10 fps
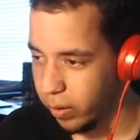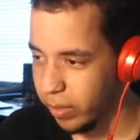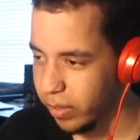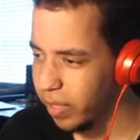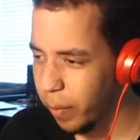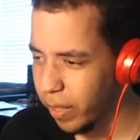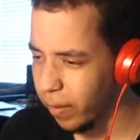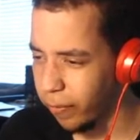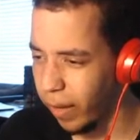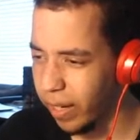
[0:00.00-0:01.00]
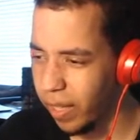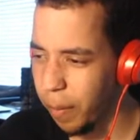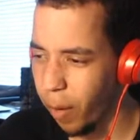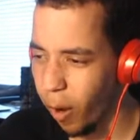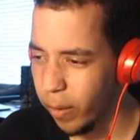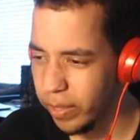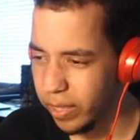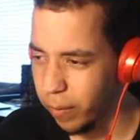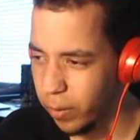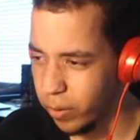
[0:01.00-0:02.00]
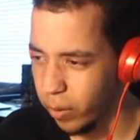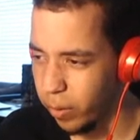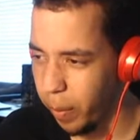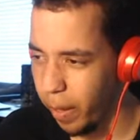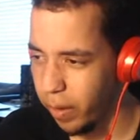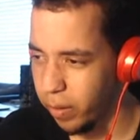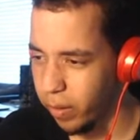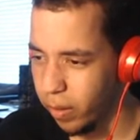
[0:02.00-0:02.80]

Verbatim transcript: Doesn't someone in the fan club always give you Soothe Bell?